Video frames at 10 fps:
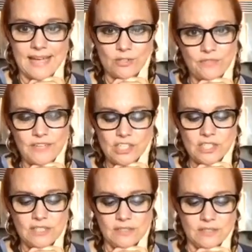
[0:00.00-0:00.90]
Fact or
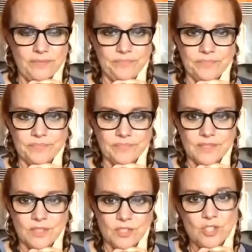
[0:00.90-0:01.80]
fiction?
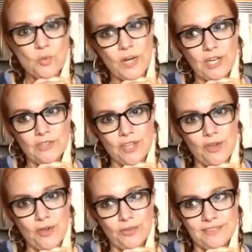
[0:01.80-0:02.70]
20 years
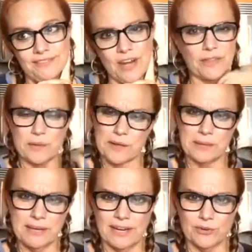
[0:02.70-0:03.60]
old. I don't think we've
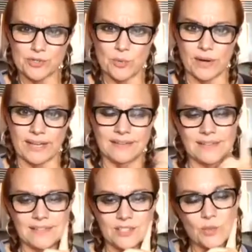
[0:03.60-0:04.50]
got anybody under
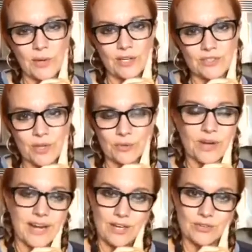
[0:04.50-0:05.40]
20. 20 years
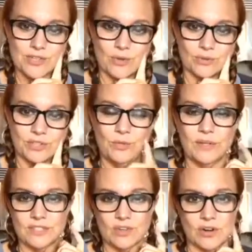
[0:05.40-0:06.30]
old or 80 years old,
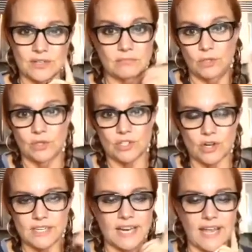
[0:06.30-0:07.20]
you can start. You can
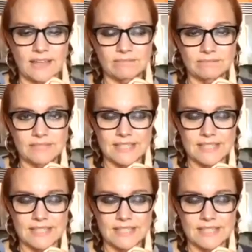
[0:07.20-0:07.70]
start today.